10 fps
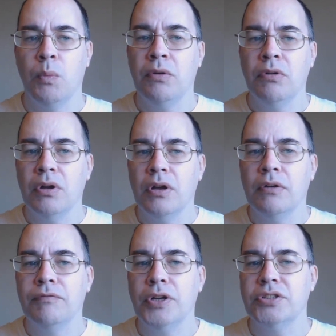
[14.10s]
Well,
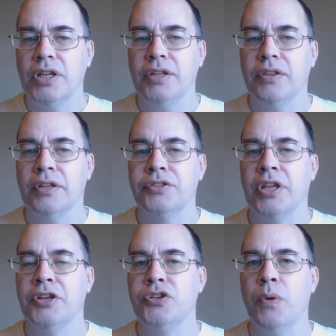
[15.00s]
firstly, there's
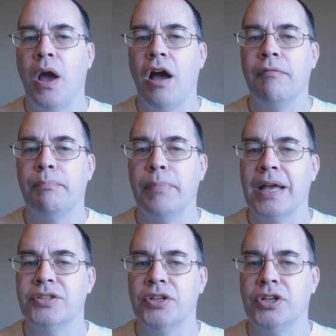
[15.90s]
the issue of
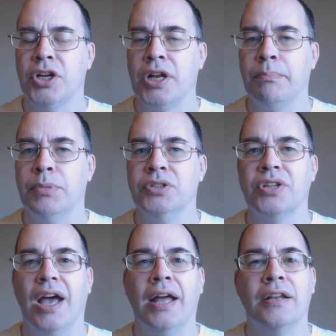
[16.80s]
passenger
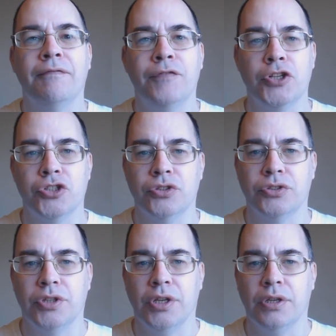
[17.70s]
numbers and
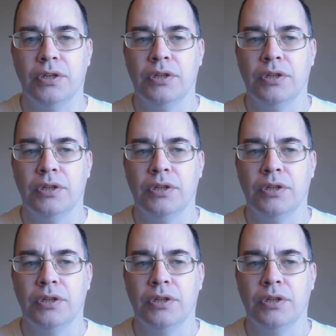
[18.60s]
efficiency.